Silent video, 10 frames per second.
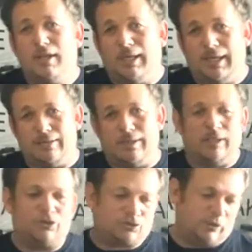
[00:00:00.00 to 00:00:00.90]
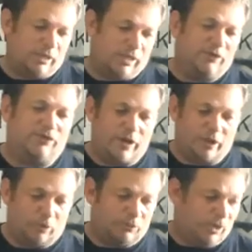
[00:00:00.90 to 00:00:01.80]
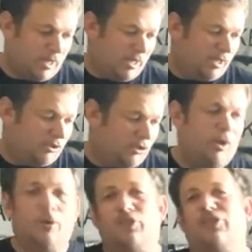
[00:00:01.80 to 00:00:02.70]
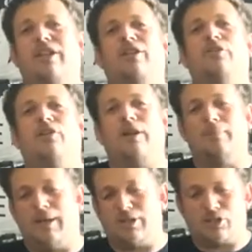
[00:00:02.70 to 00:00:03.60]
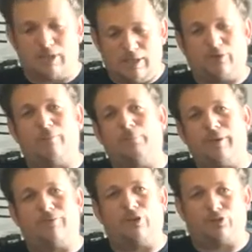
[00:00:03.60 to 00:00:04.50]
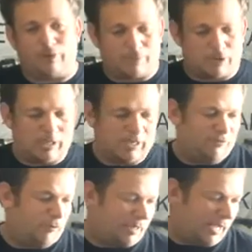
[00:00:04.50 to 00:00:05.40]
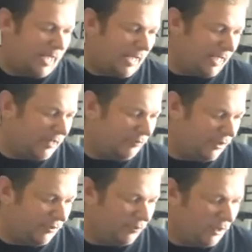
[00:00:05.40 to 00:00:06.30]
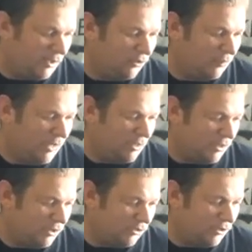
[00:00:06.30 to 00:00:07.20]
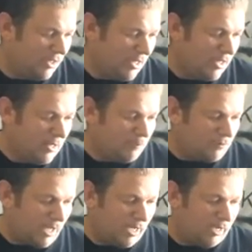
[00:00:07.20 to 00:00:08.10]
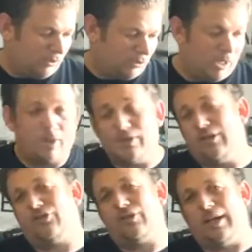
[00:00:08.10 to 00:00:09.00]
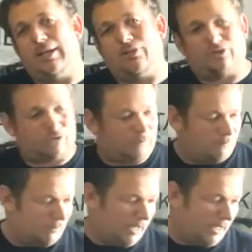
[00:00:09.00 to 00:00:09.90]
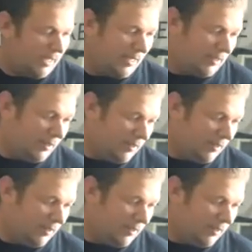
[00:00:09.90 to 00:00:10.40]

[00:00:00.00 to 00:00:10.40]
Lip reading: in the history of firearms. So thank you very much, and here's a brief description of what I have and what is being used. A lot of these sights in